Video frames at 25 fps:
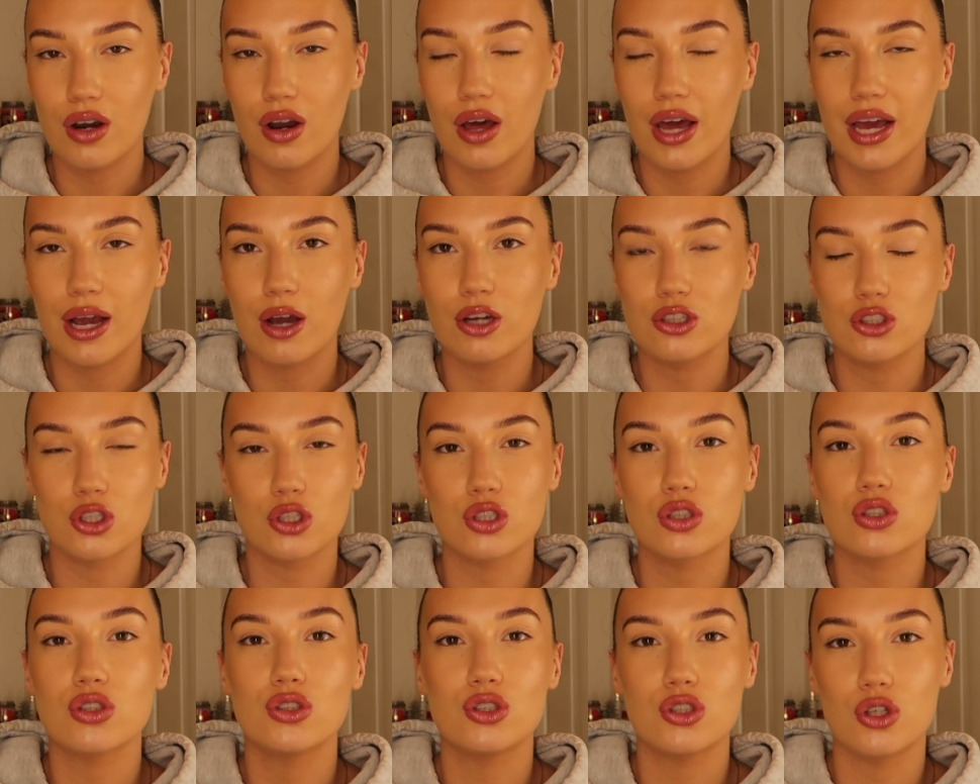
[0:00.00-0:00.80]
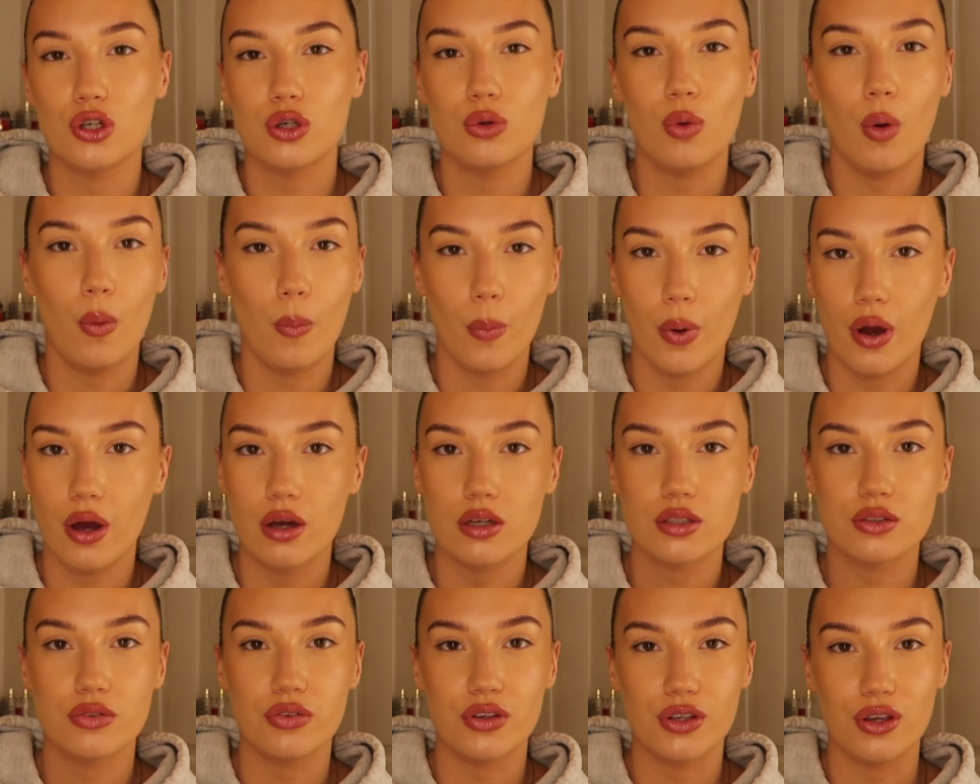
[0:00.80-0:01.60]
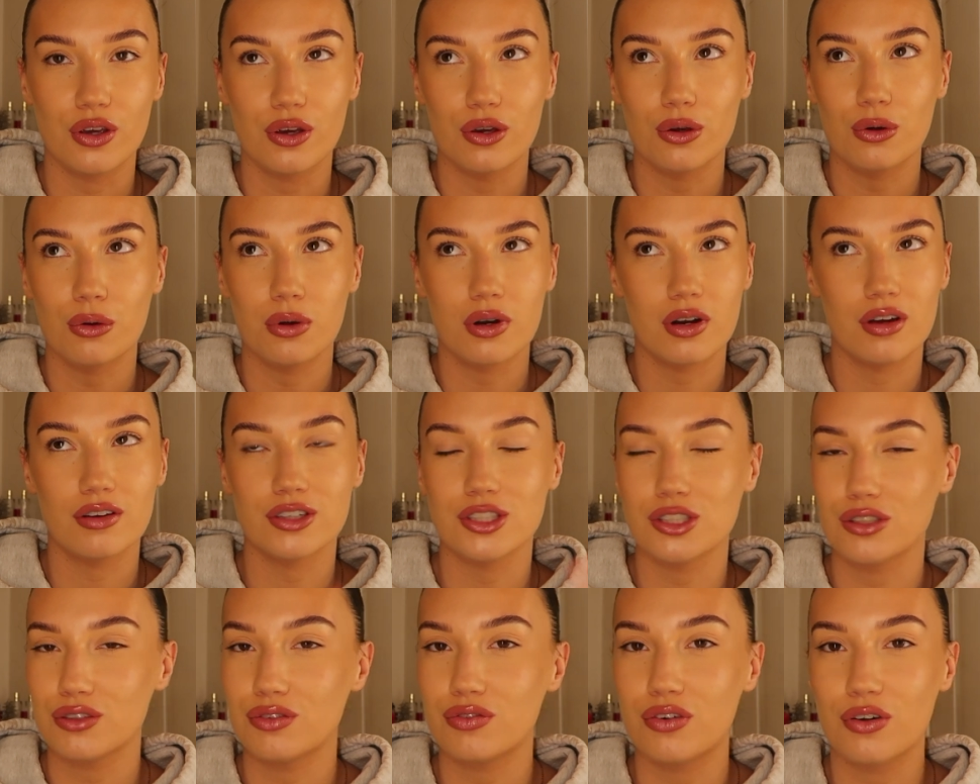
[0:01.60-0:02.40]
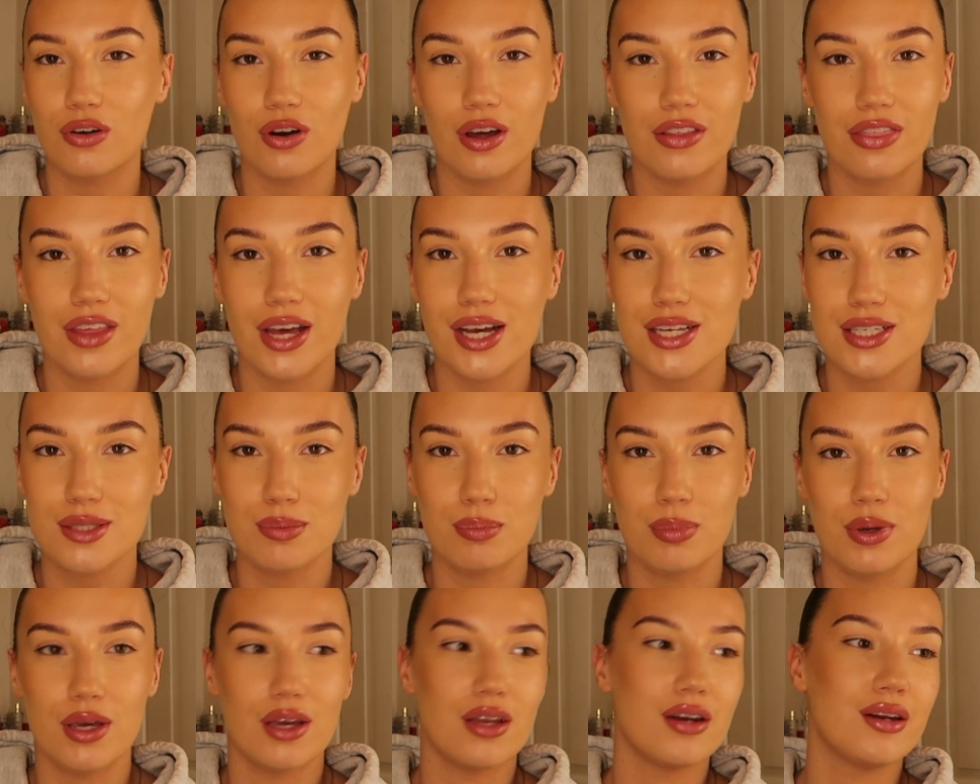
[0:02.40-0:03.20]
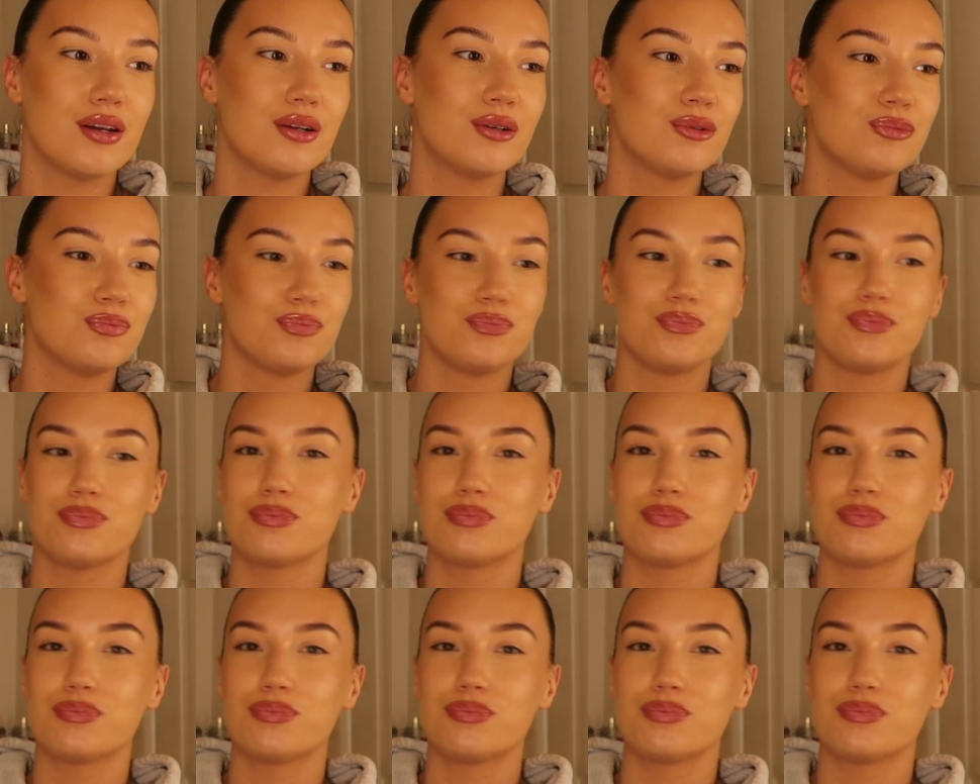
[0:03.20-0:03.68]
Like, just do what works for you. And I just feel like that's been,